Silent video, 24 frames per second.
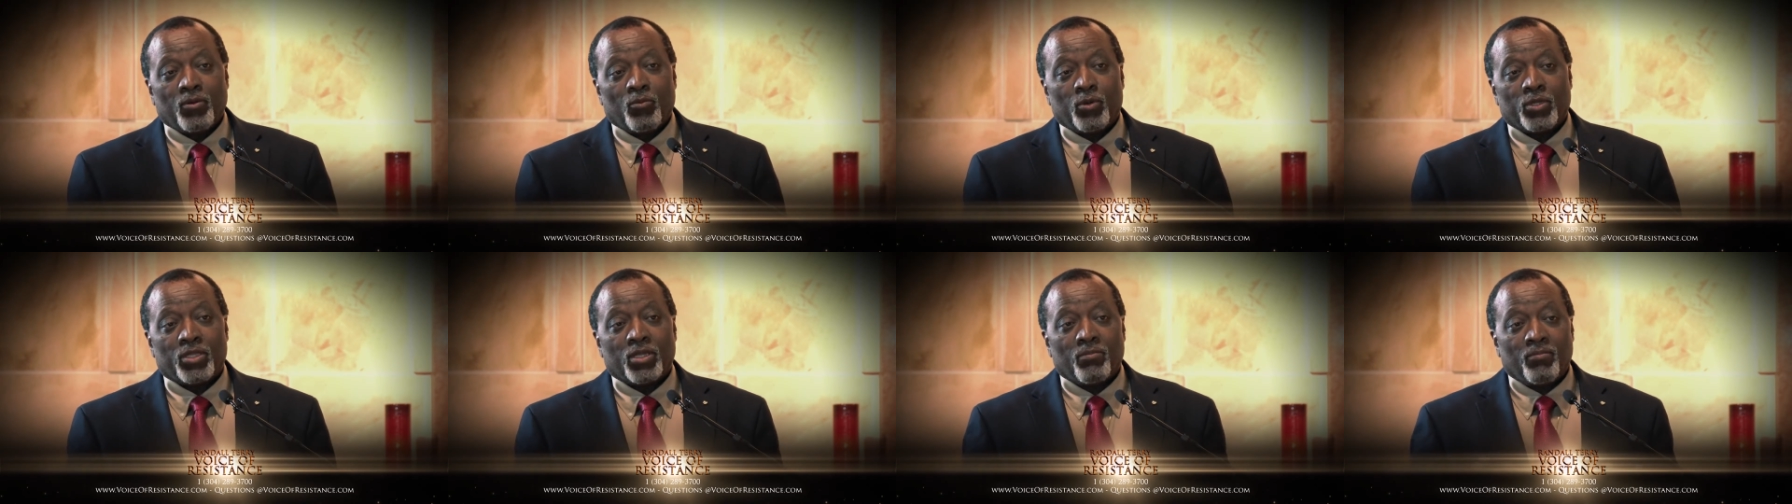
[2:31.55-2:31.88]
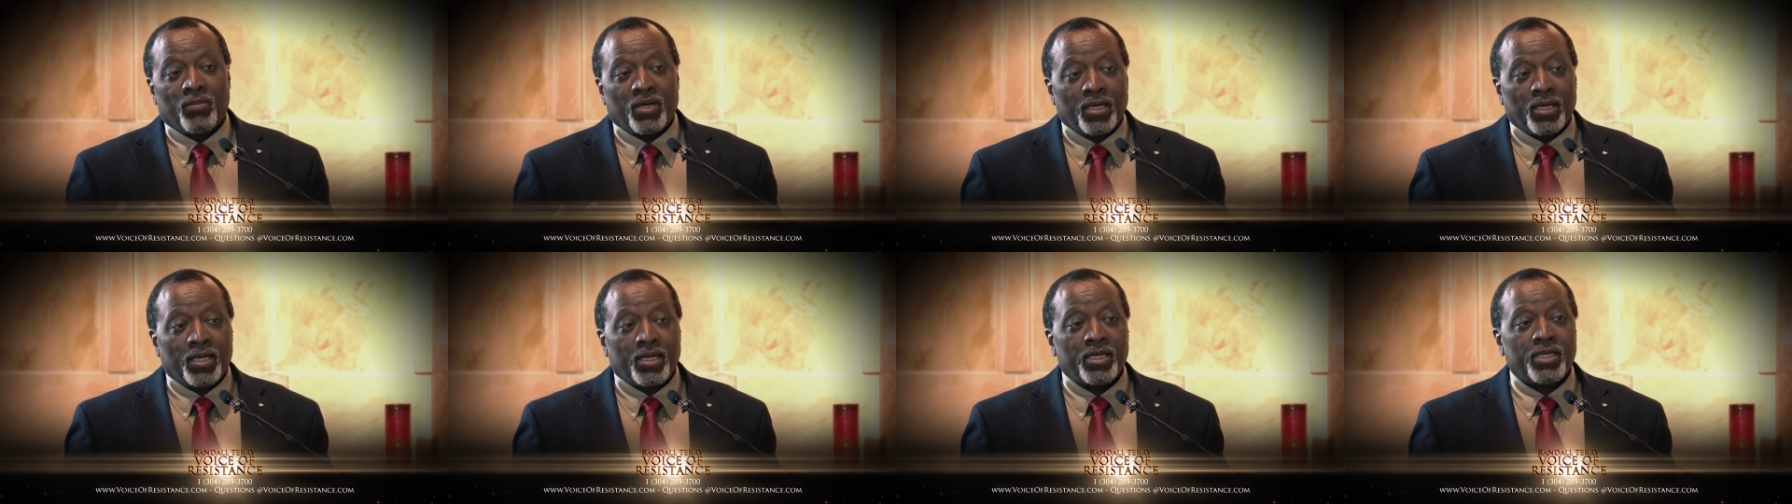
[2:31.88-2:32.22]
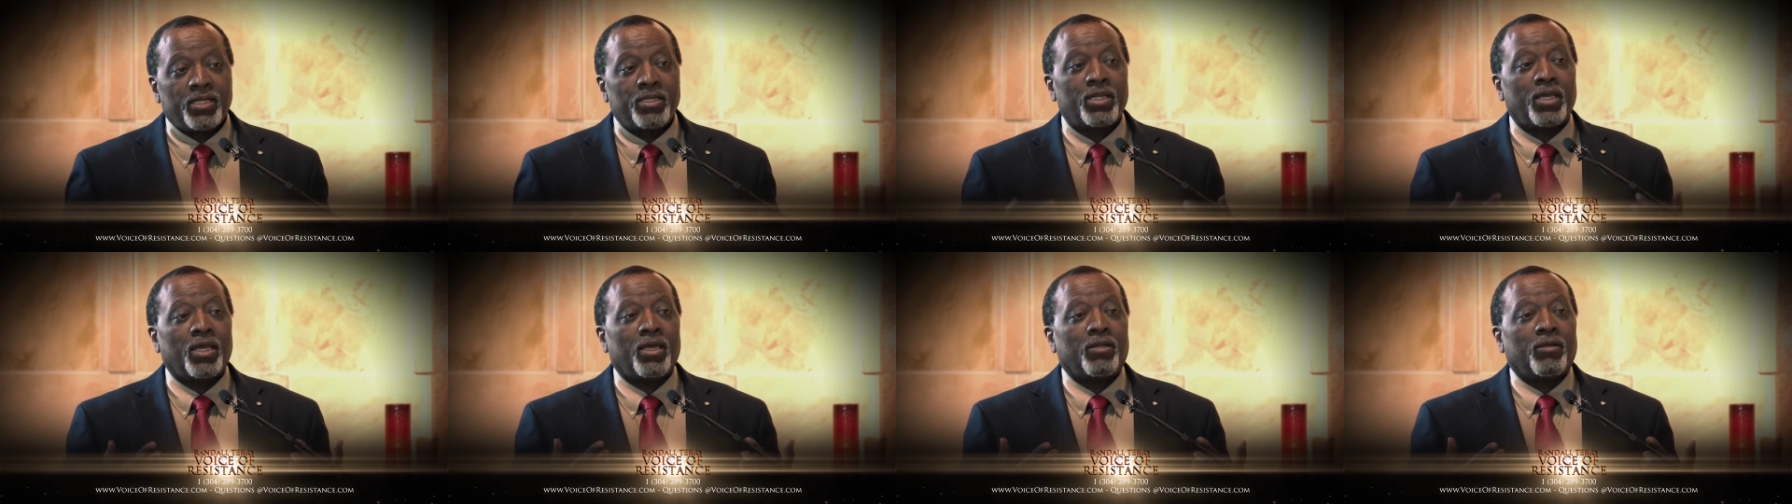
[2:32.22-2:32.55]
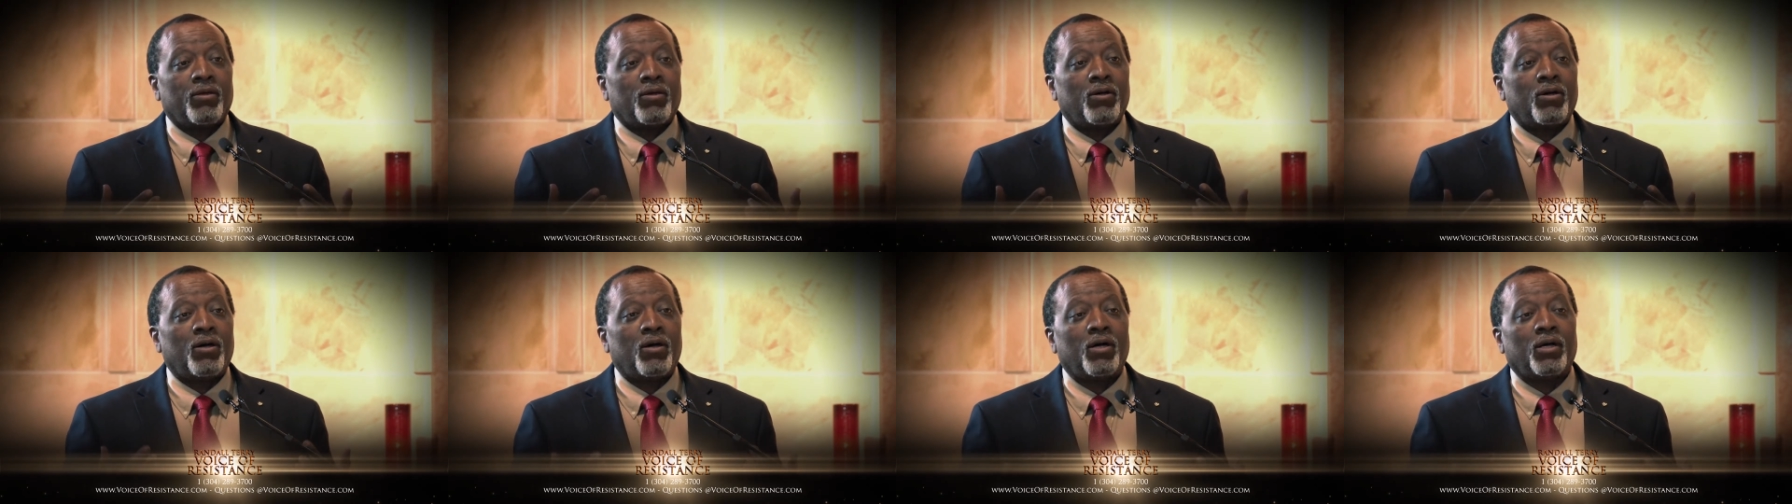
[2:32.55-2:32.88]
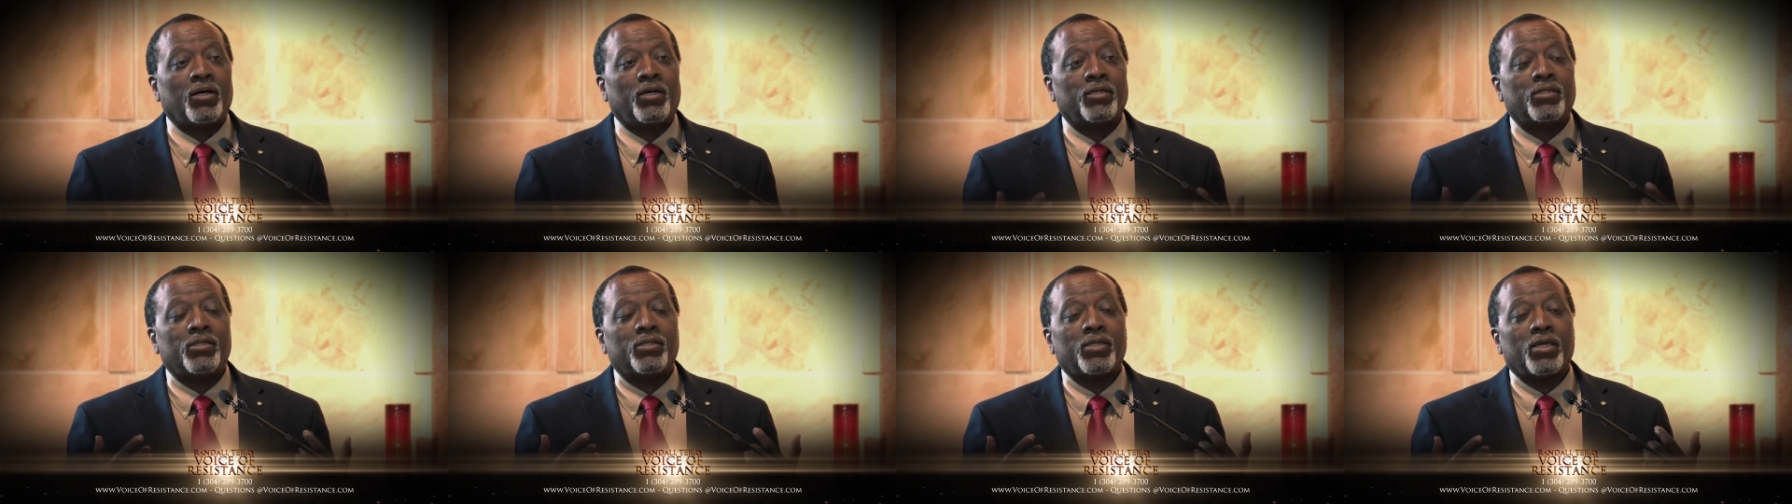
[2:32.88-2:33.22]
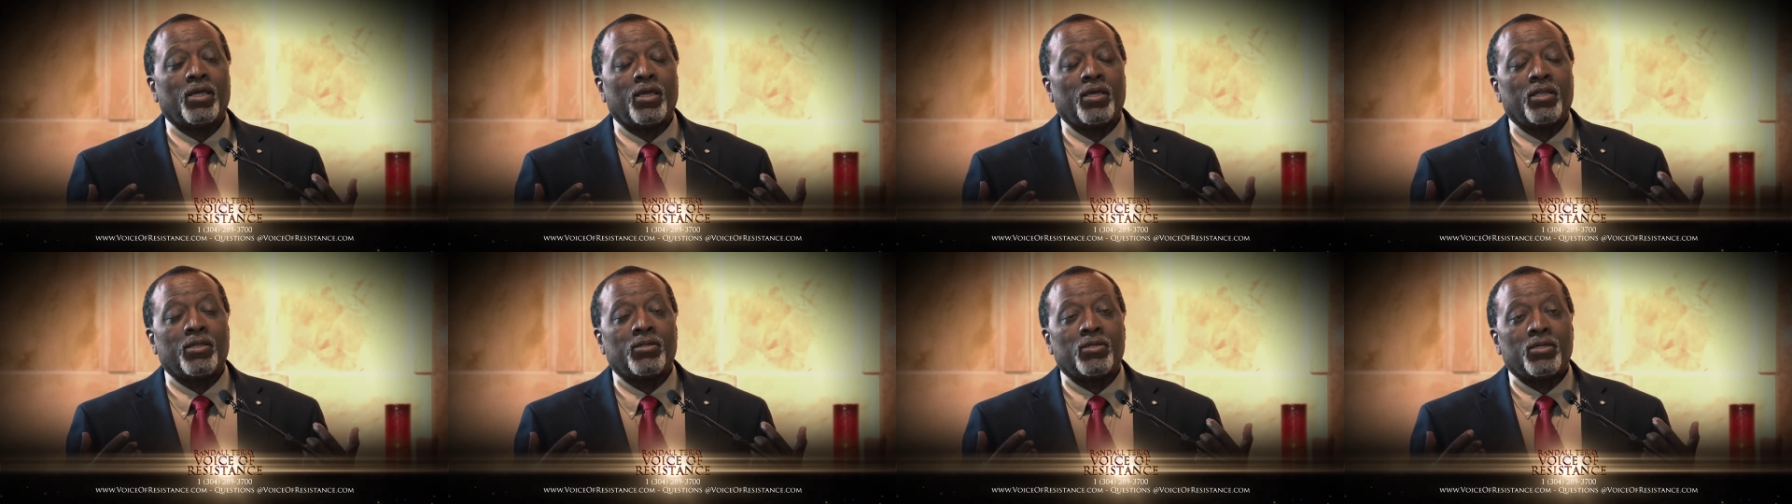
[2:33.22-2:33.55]
with the mind and heart
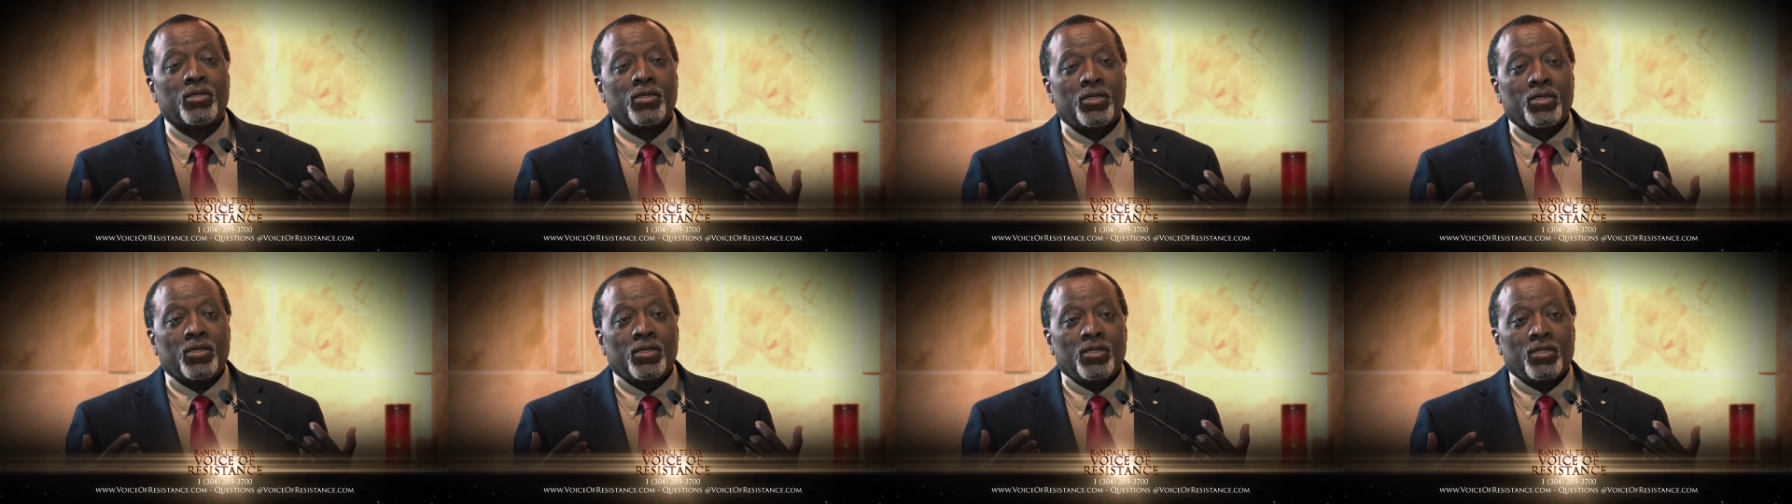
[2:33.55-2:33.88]
and